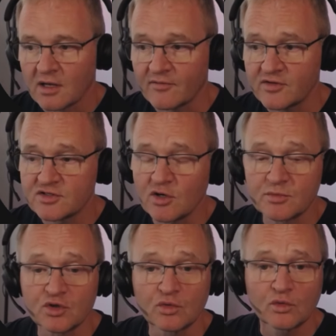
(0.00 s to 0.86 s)
Our first
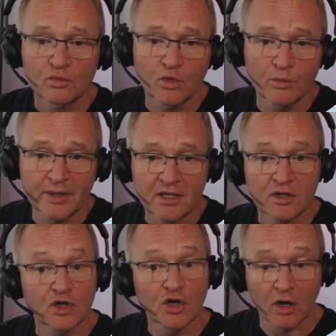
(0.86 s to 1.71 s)
option will be
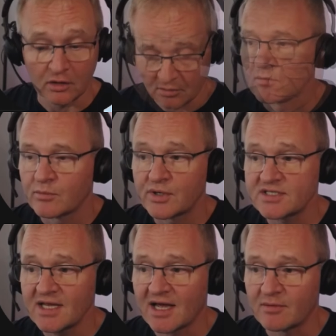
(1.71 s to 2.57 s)
None. Press
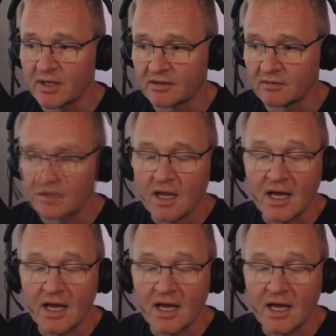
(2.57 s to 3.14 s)
the Add button.